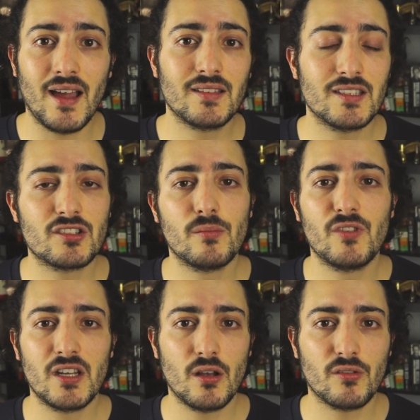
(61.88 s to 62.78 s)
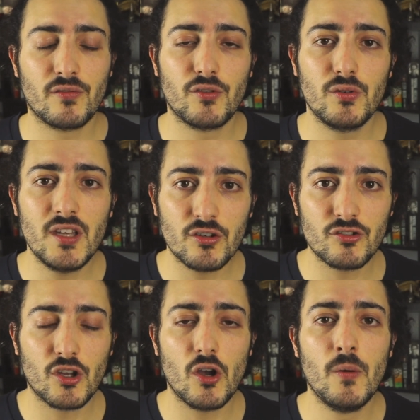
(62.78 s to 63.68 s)
I did some videos a few
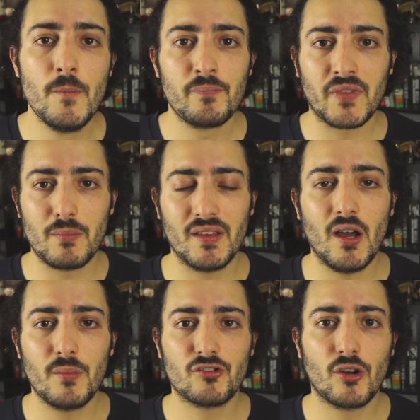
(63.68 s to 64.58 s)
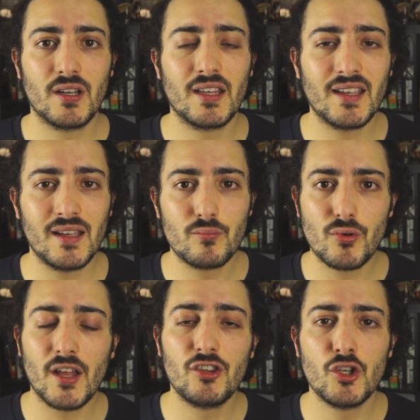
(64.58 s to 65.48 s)
years ago, but now I'm starting again
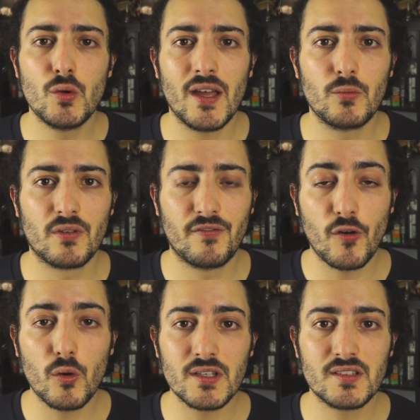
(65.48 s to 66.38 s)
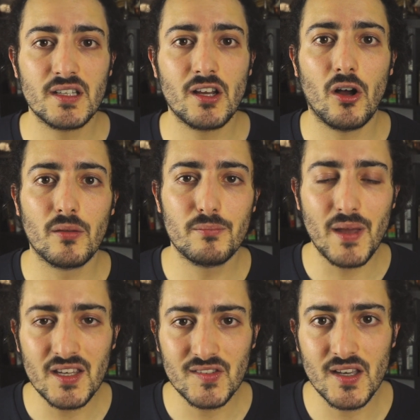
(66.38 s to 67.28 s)
brand new, and we're focusing on
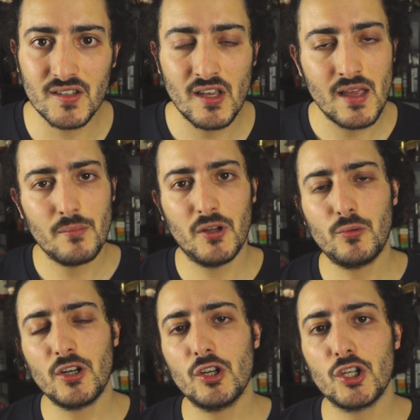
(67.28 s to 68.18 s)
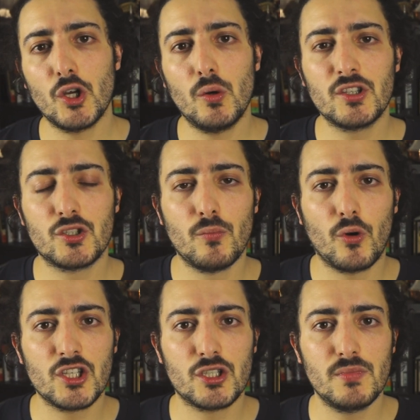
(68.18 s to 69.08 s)
basics, but we're gonna go into
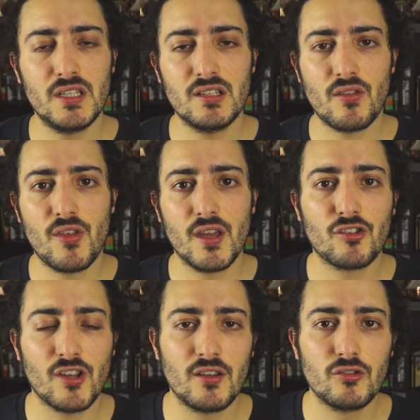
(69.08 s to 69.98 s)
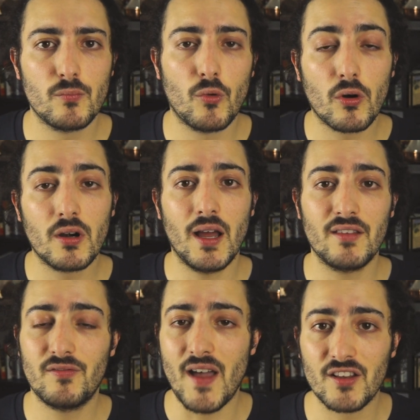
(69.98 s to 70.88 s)
more intermediate things and more
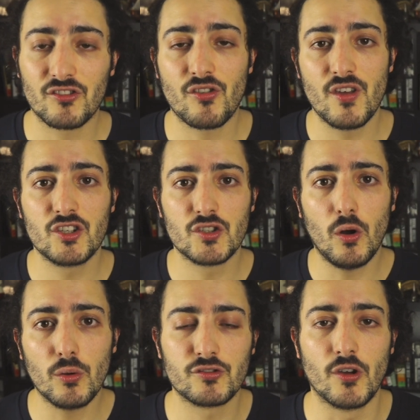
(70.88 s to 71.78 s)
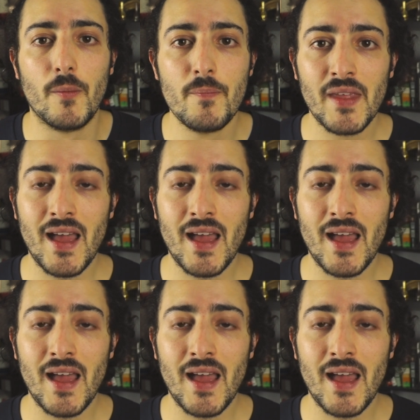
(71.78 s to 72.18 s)
advanced things also.